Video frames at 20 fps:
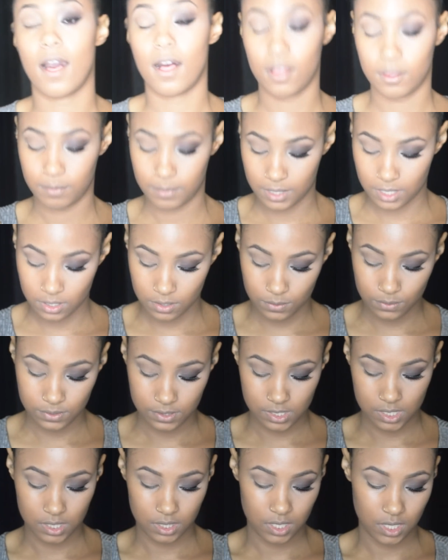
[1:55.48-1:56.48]
I'll be
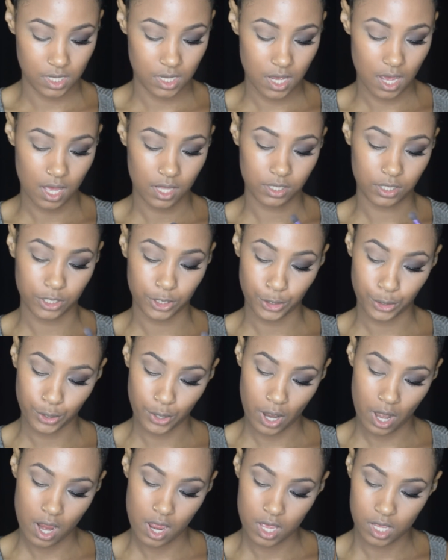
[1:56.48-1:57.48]
using the
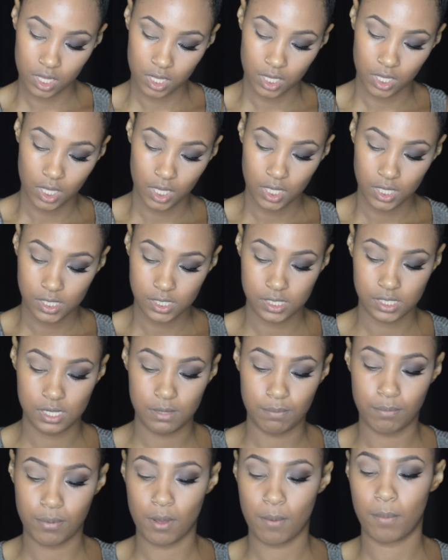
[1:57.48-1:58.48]
color
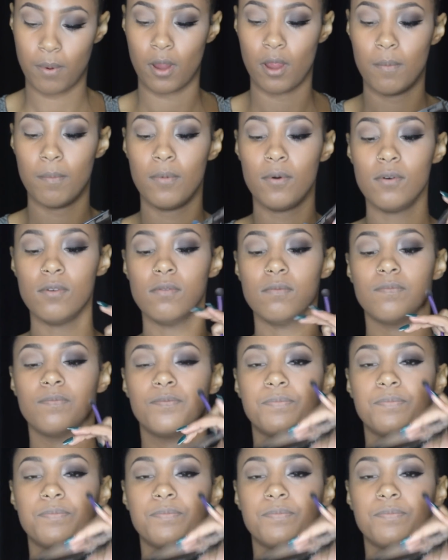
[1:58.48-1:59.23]
Deep Purple.